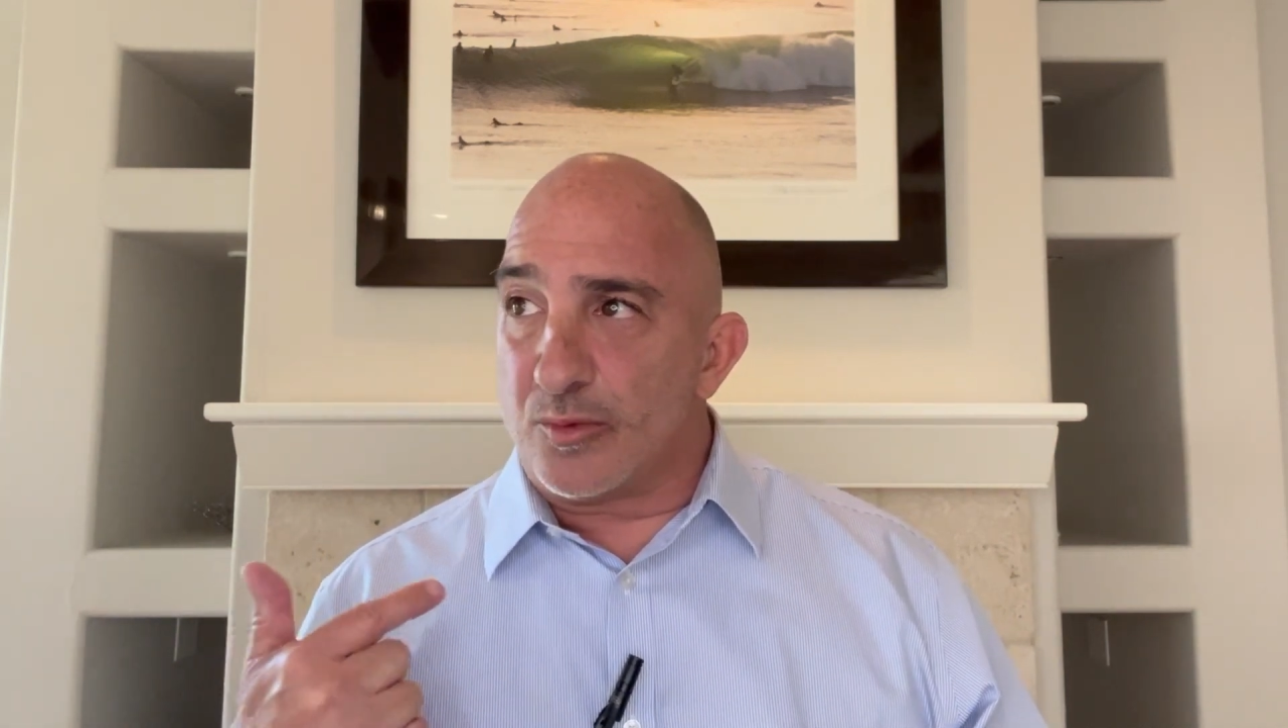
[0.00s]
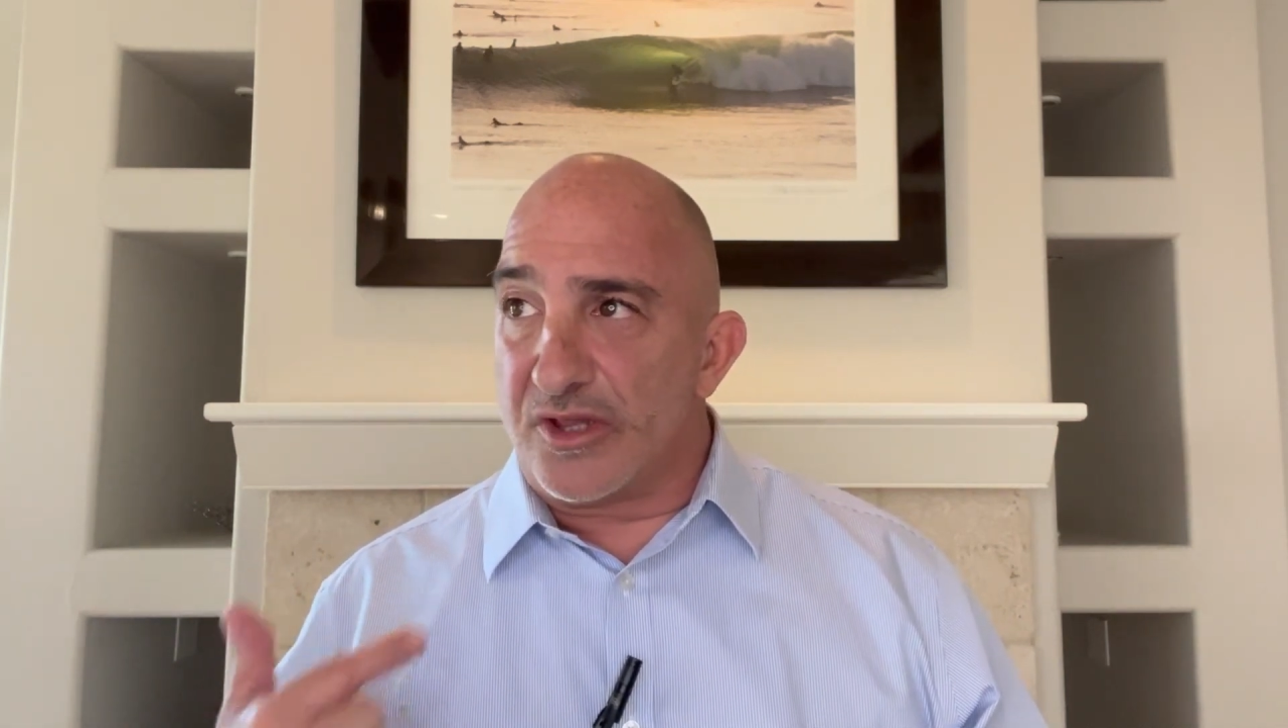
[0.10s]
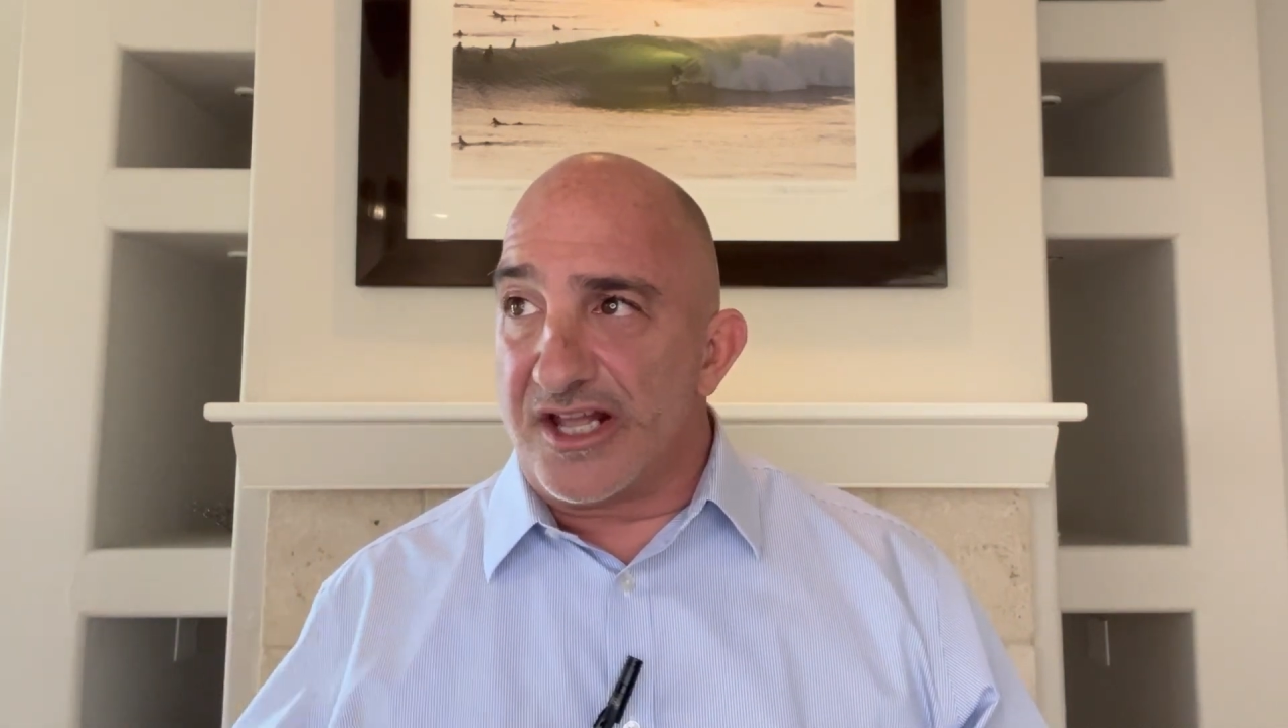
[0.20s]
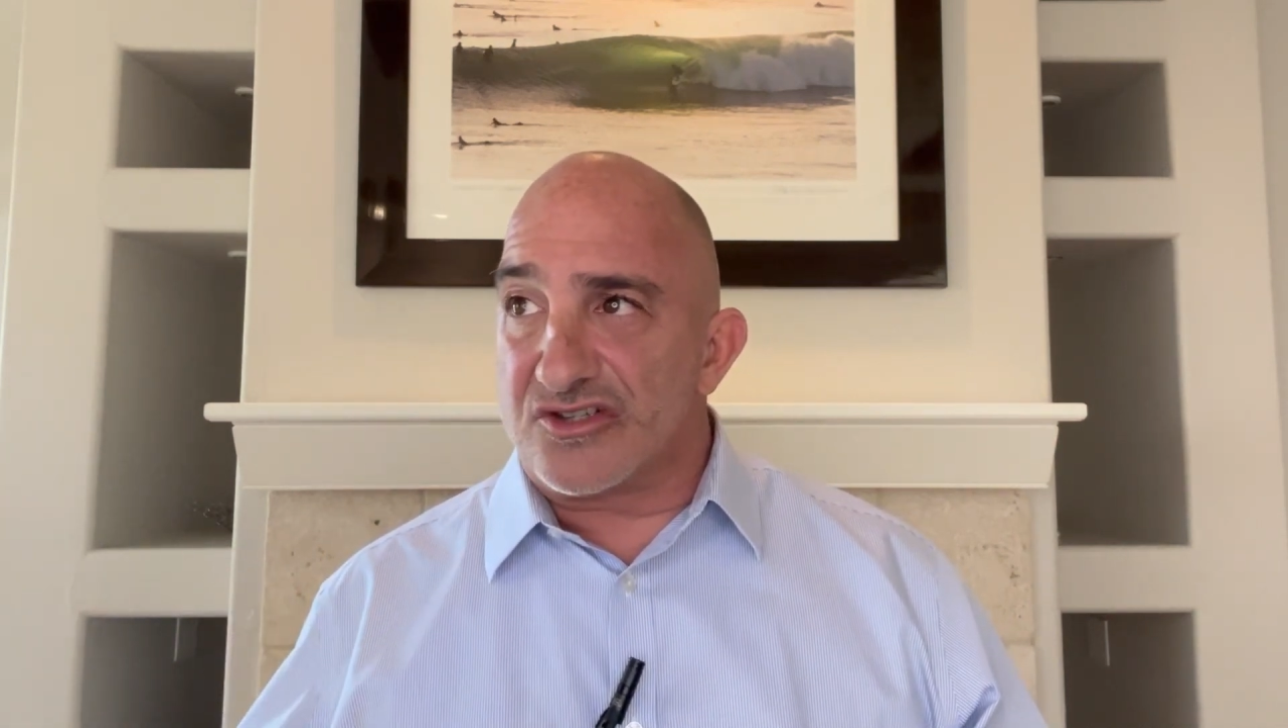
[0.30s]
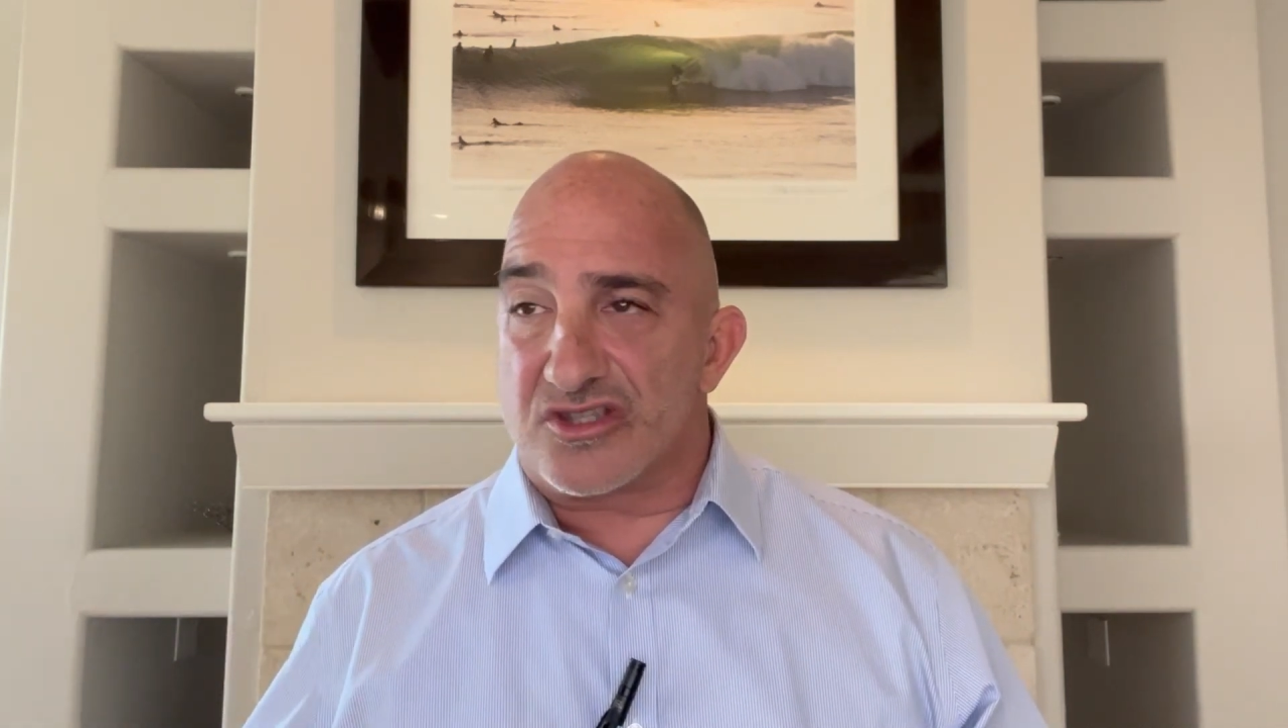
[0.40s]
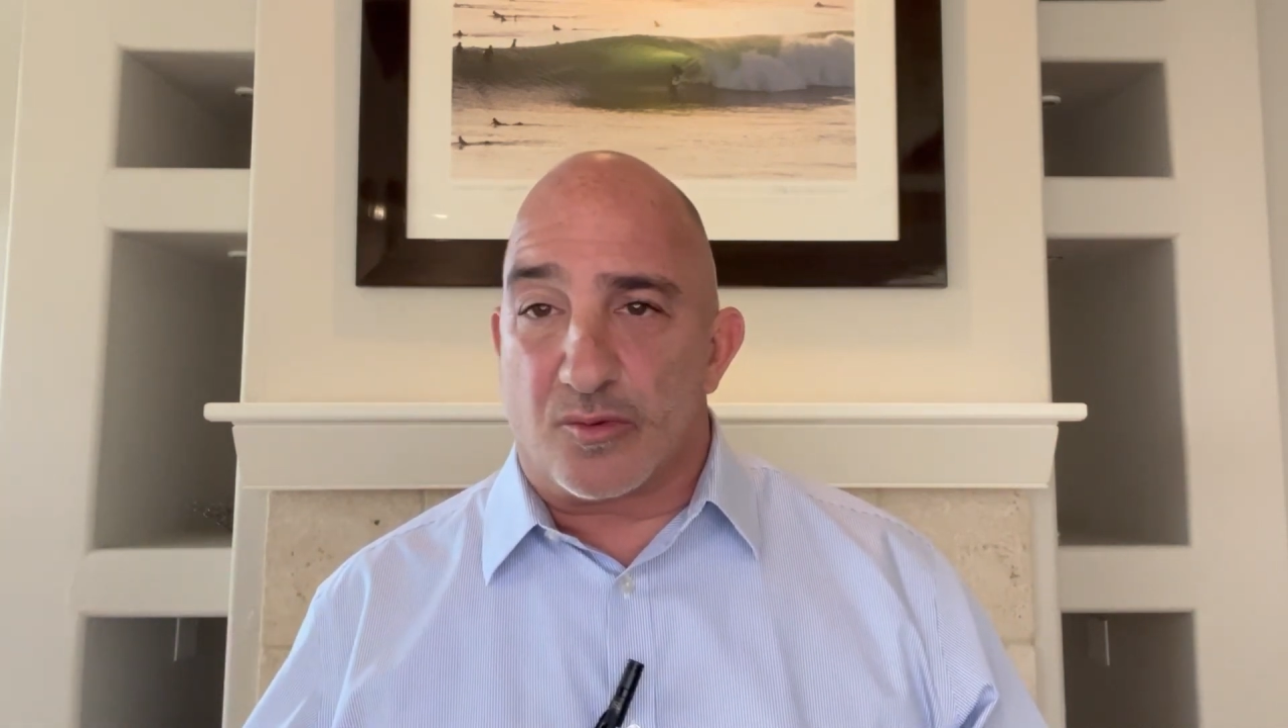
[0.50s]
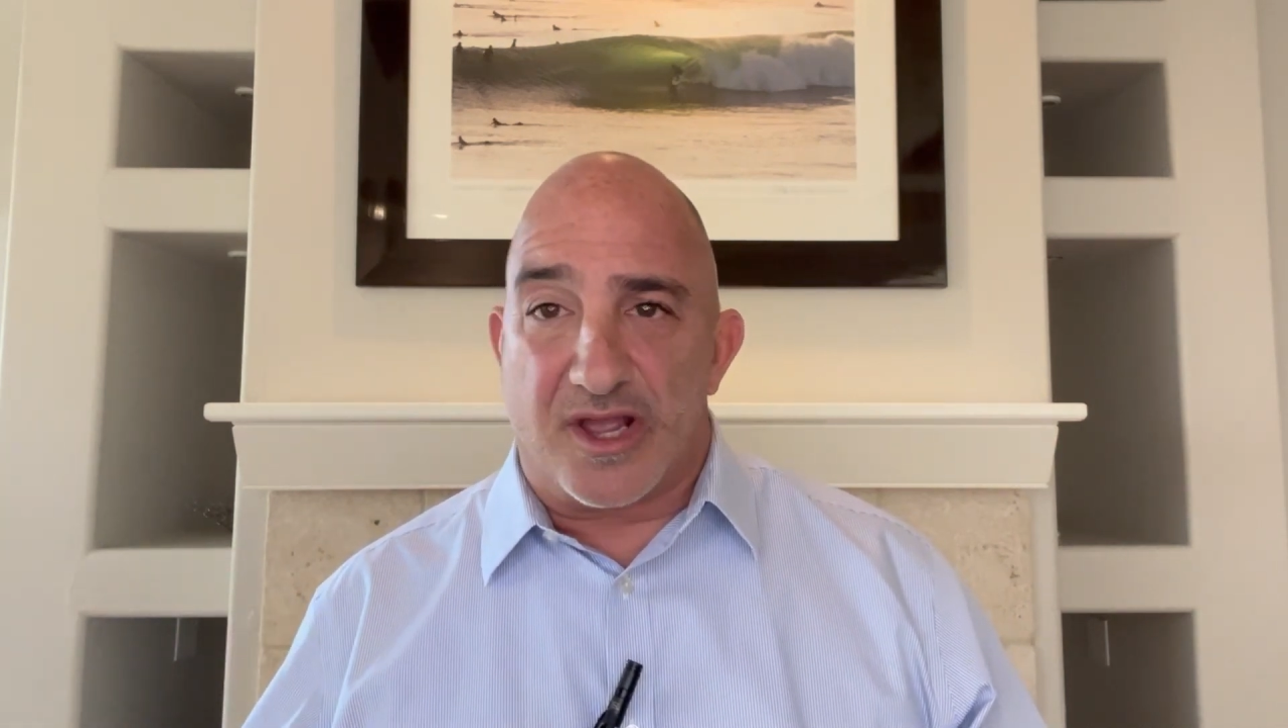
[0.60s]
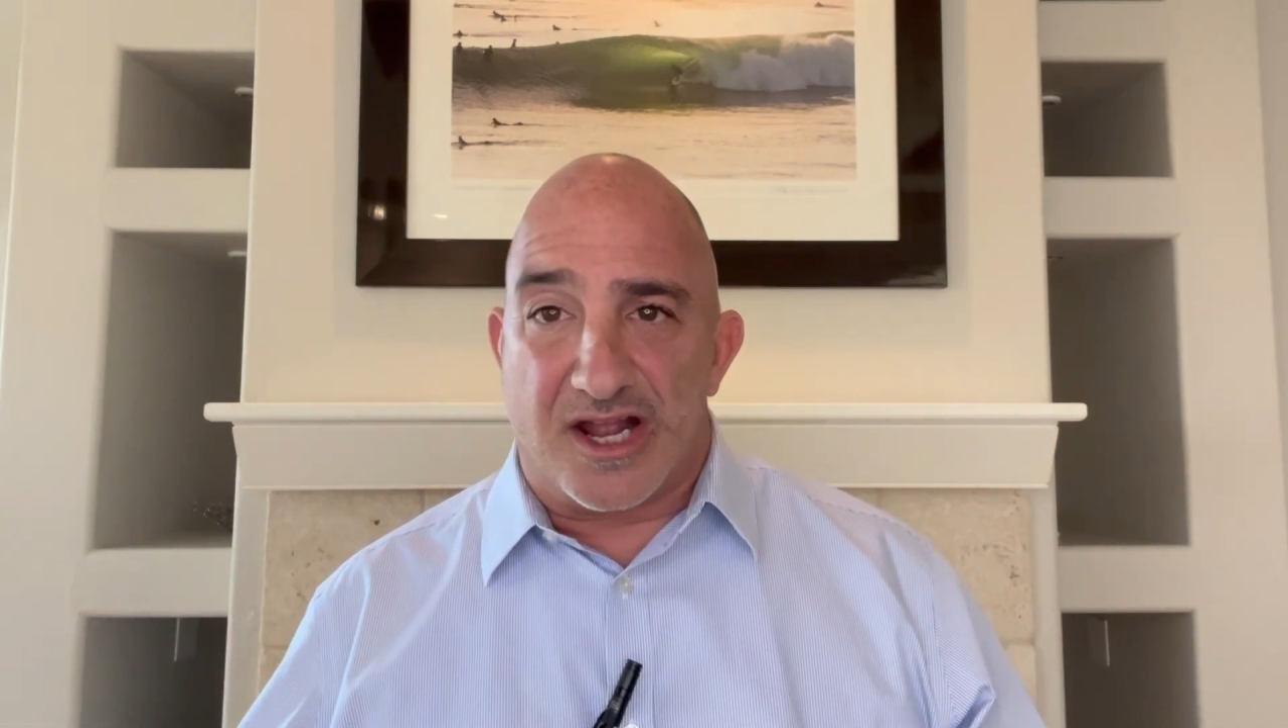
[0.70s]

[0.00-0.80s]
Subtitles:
will answer the way